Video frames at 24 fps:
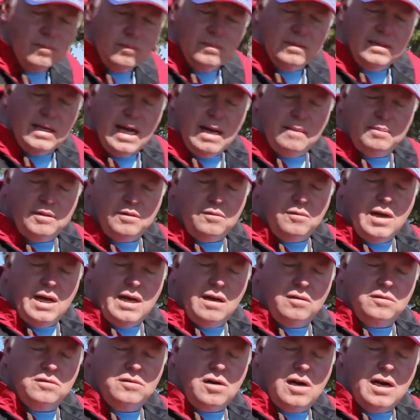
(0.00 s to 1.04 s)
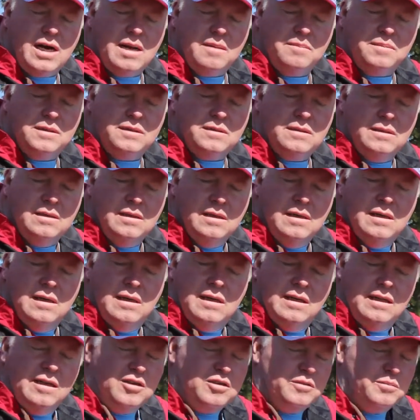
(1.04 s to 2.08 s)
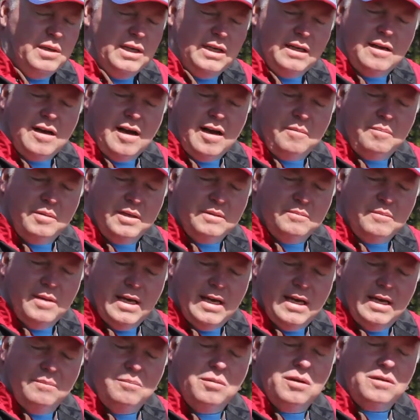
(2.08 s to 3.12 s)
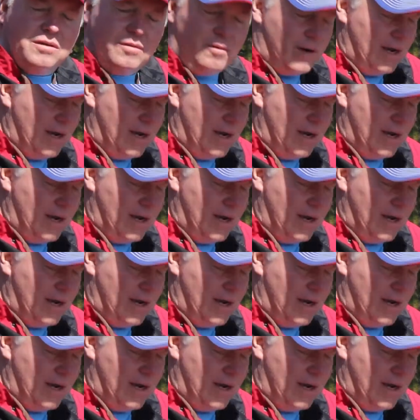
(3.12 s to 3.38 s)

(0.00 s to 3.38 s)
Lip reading: types of rattle traps. There's been copies made, but the